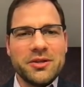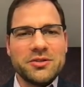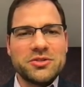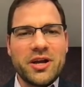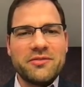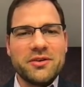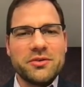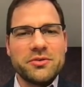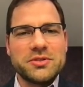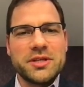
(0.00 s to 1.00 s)
driving a
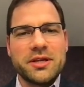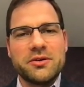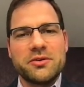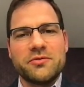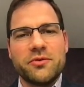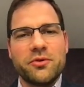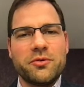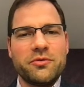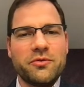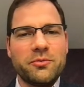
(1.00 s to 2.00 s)
new standard
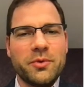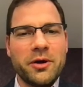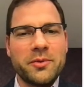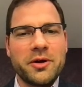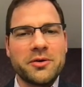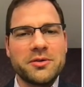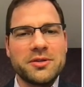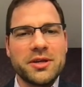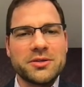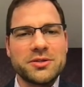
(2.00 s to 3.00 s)
for biomarker
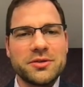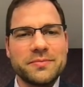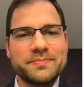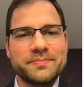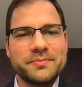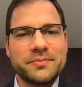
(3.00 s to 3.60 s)
detection.